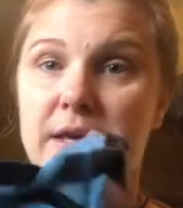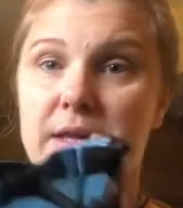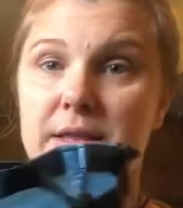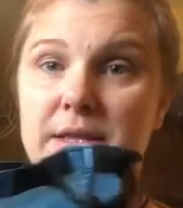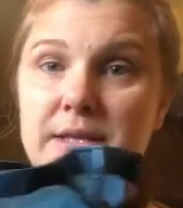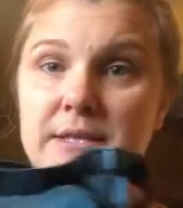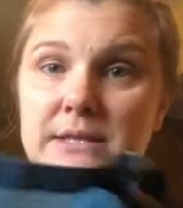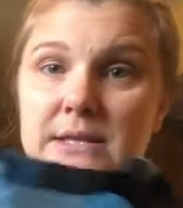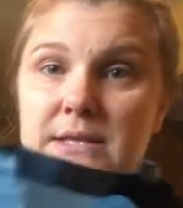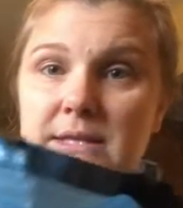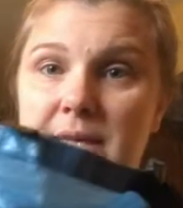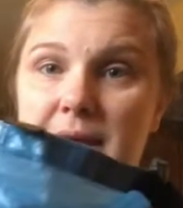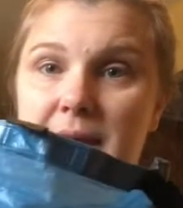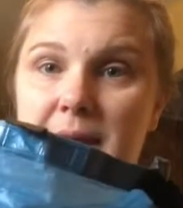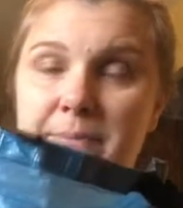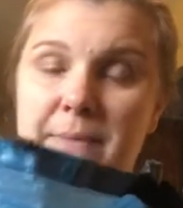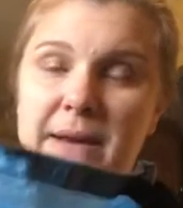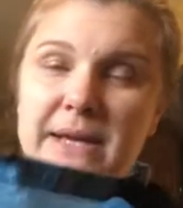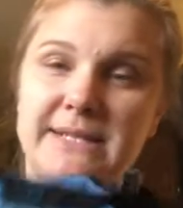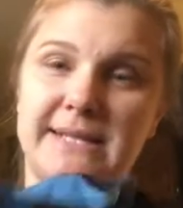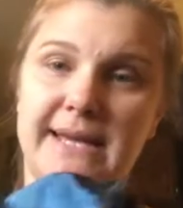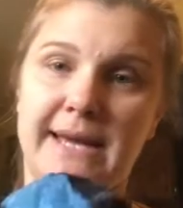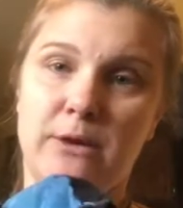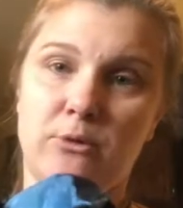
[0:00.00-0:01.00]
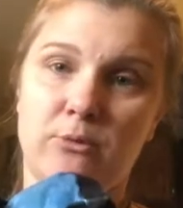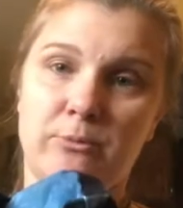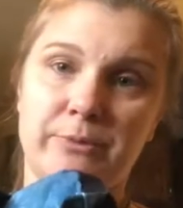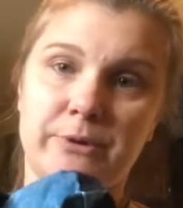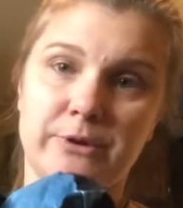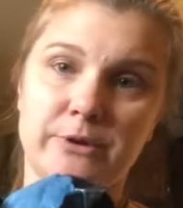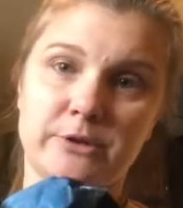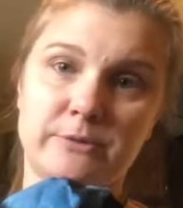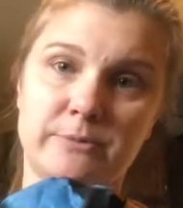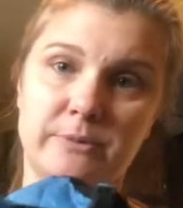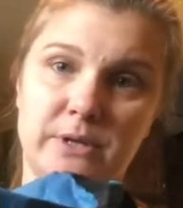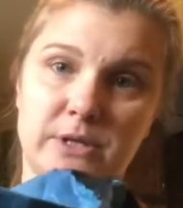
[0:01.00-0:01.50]
This is like my town
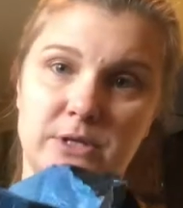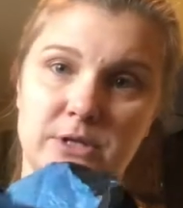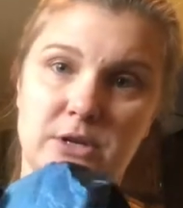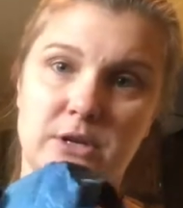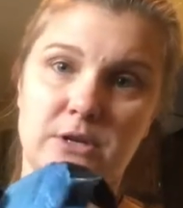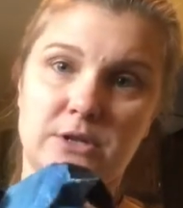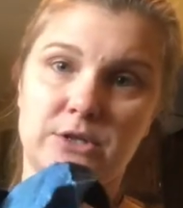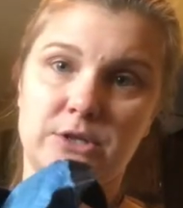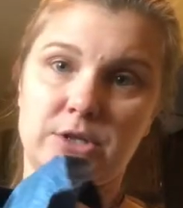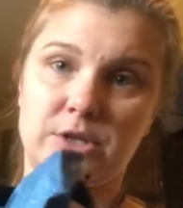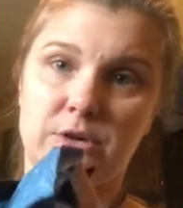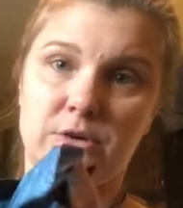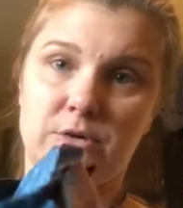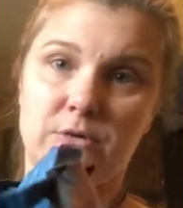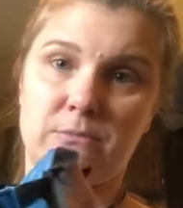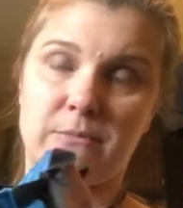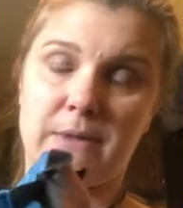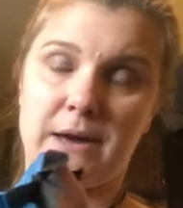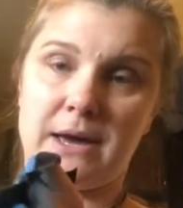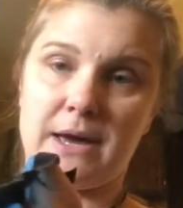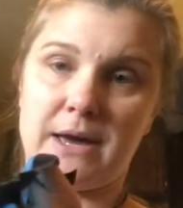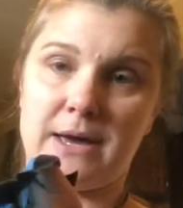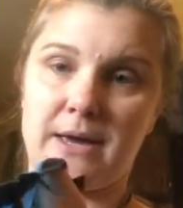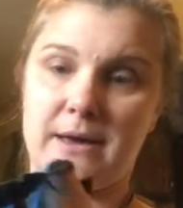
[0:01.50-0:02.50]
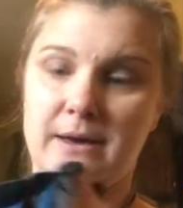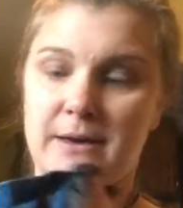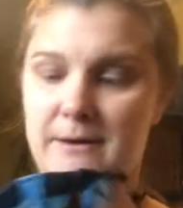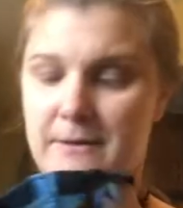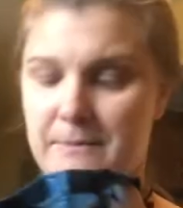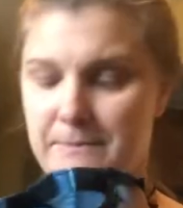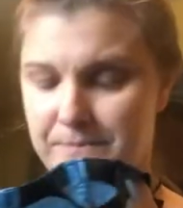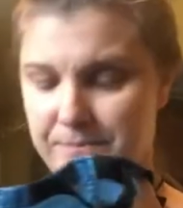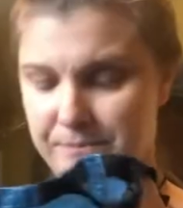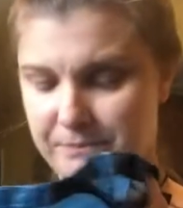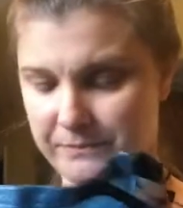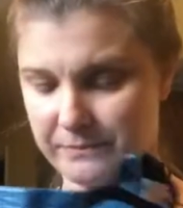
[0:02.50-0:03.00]
purse, but it's also my
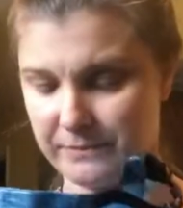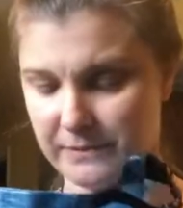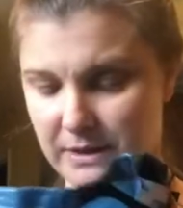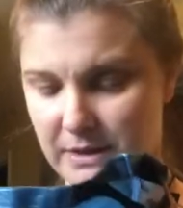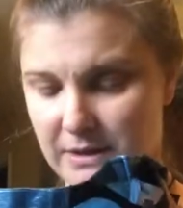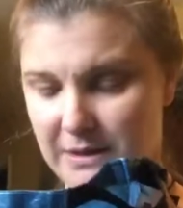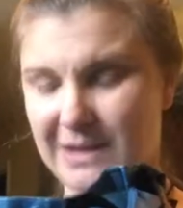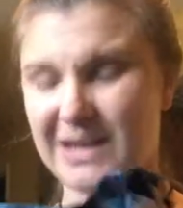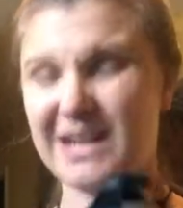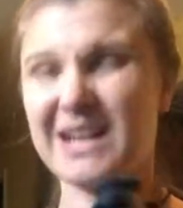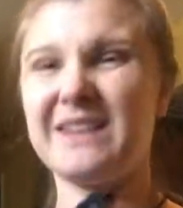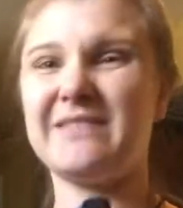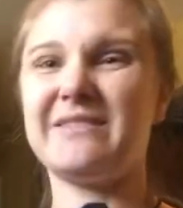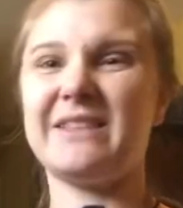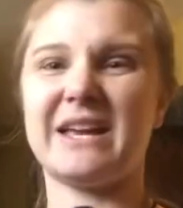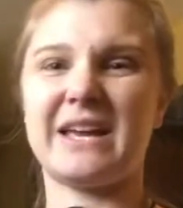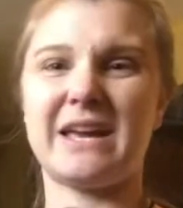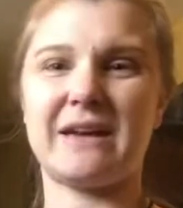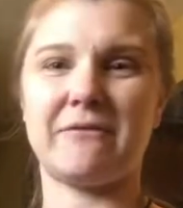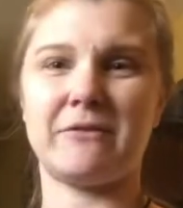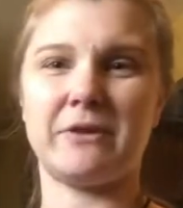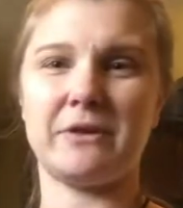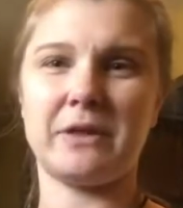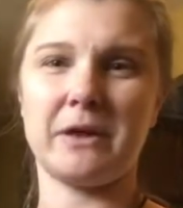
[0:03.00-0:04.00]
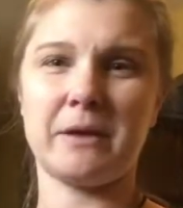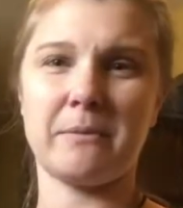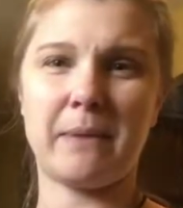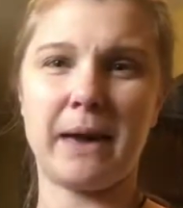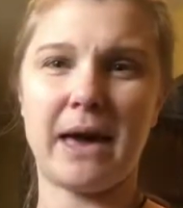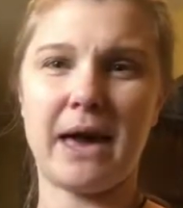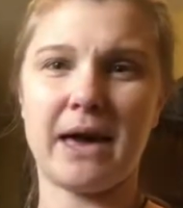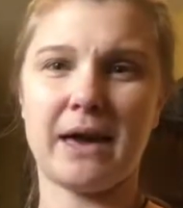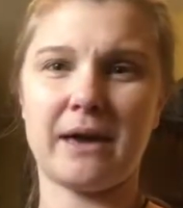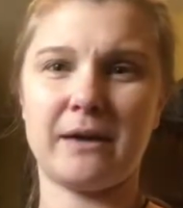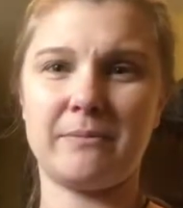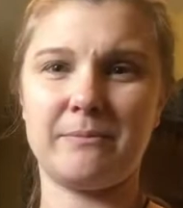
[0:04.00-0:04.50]
kind of like everything
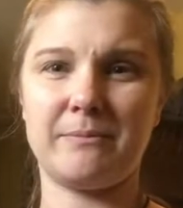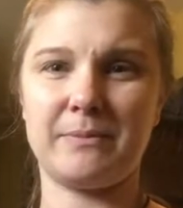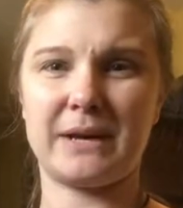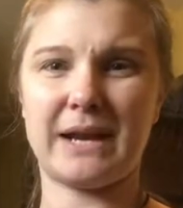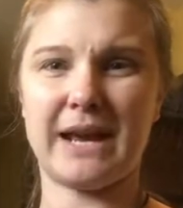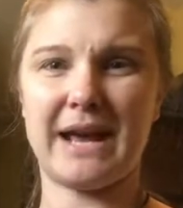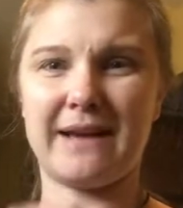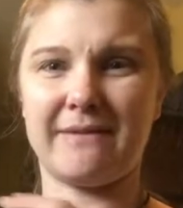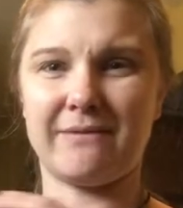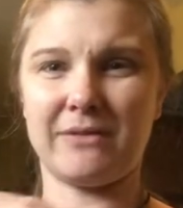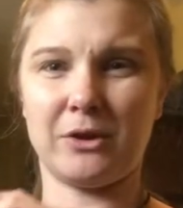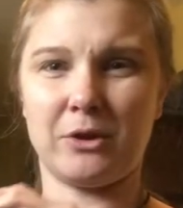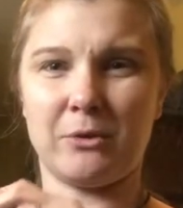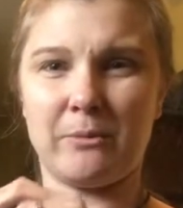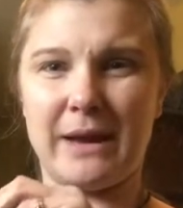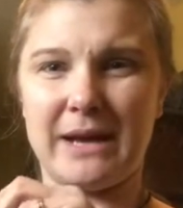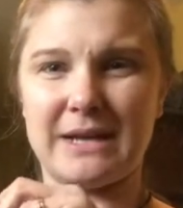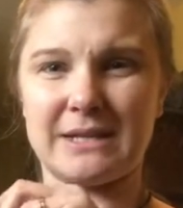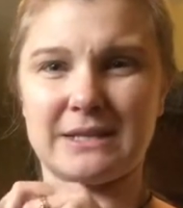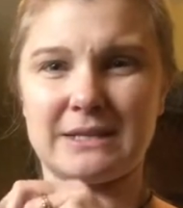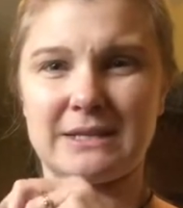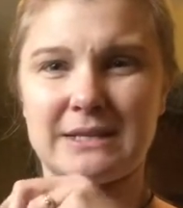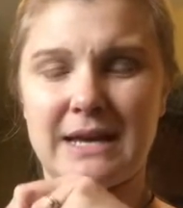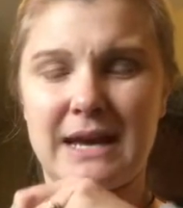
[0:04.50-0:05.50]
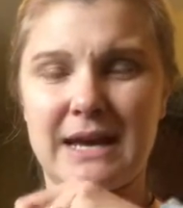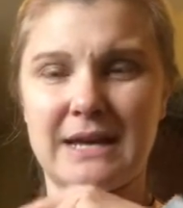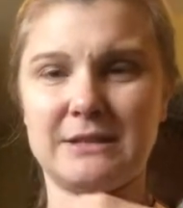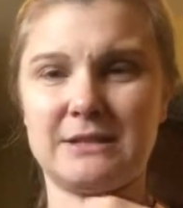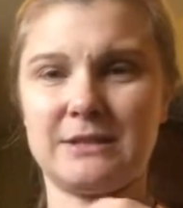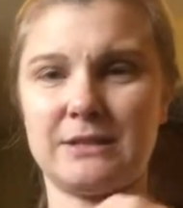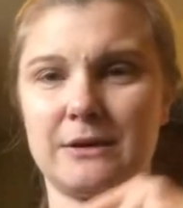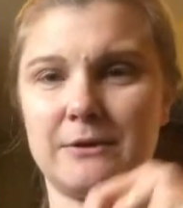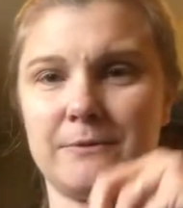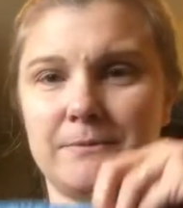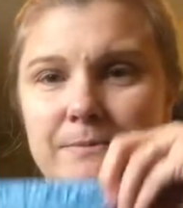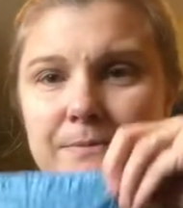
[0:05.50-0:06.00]
bag, but I have little bags inside.
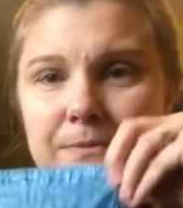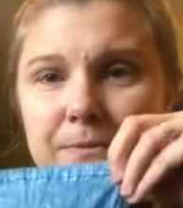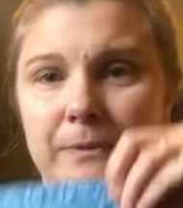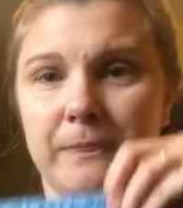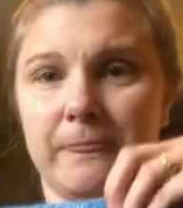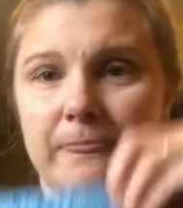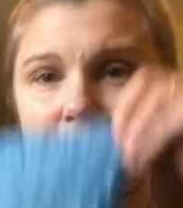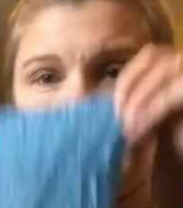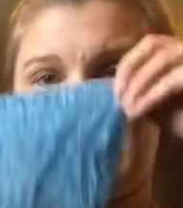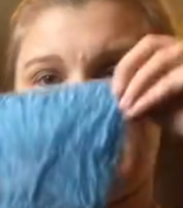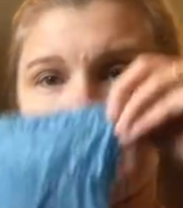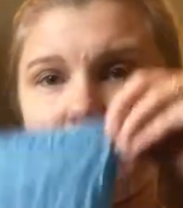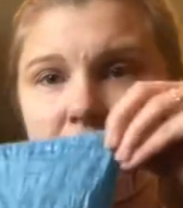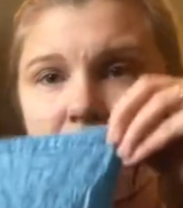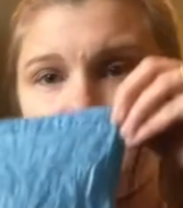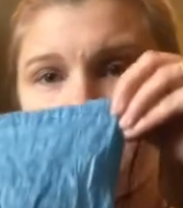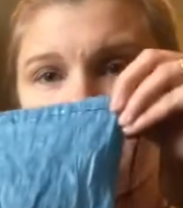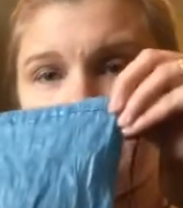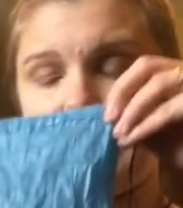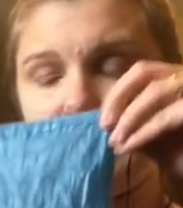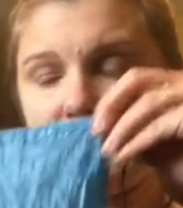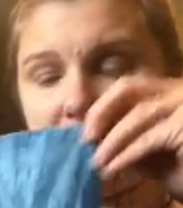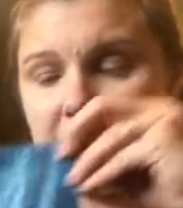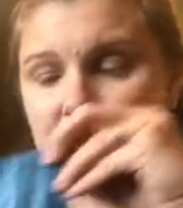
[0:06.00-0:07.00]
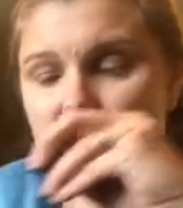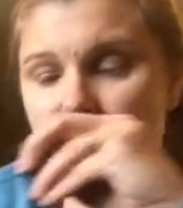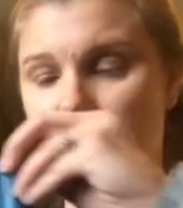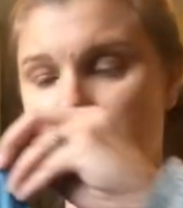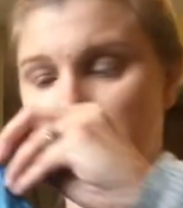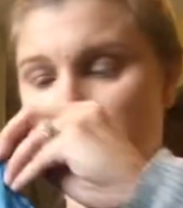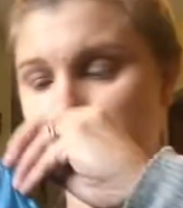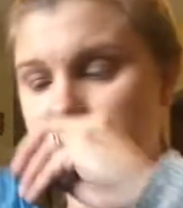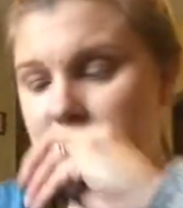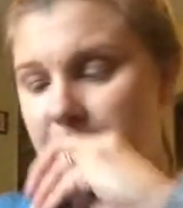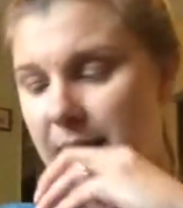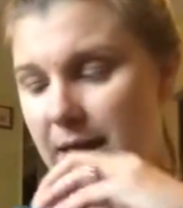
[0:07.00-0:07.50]
So my
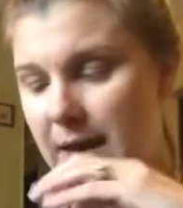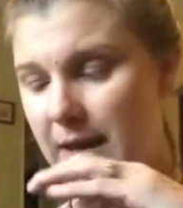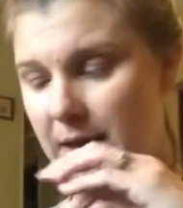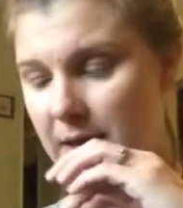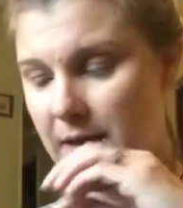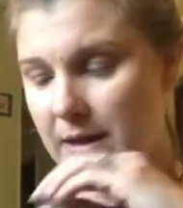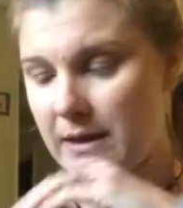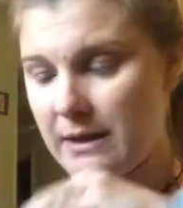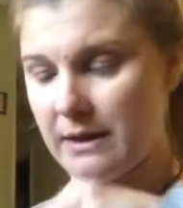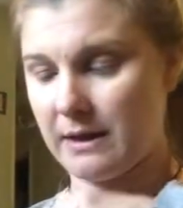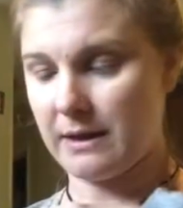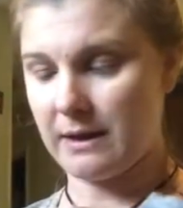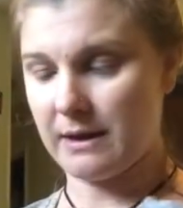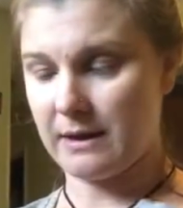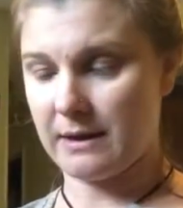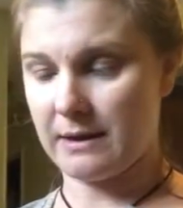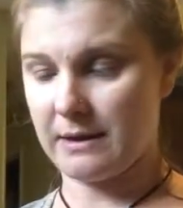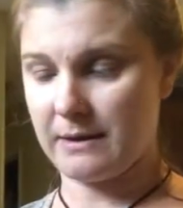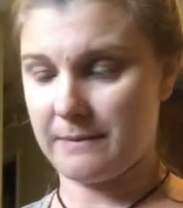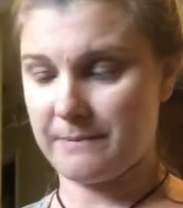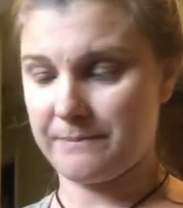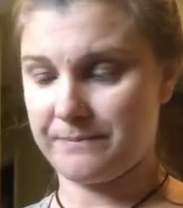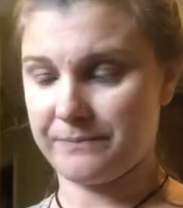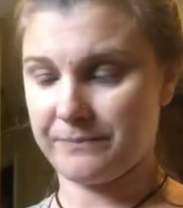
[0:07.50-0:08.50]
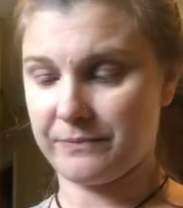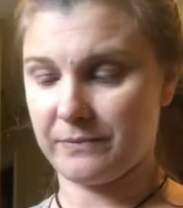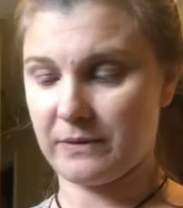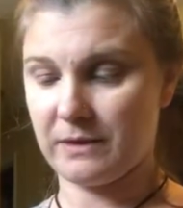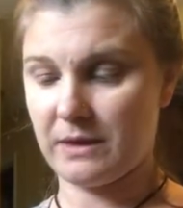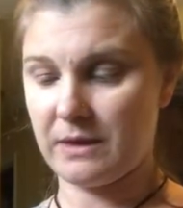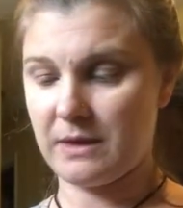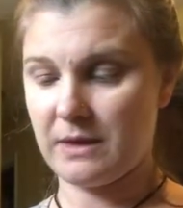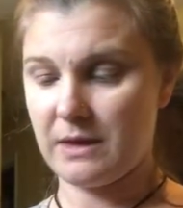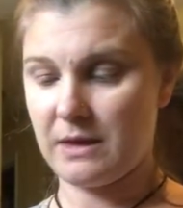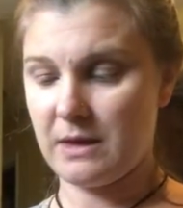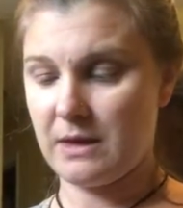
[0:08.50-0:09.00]
electronics bag,
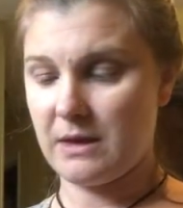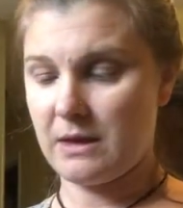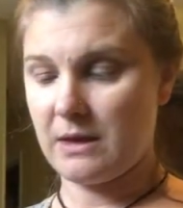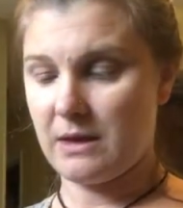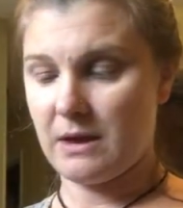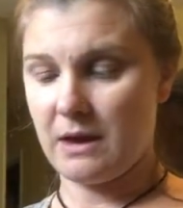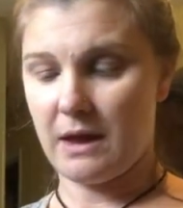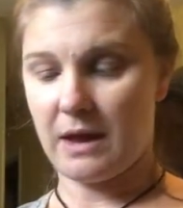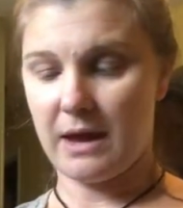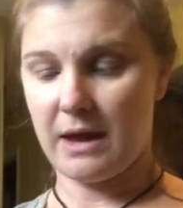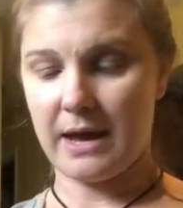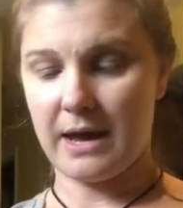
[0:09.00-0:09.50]
I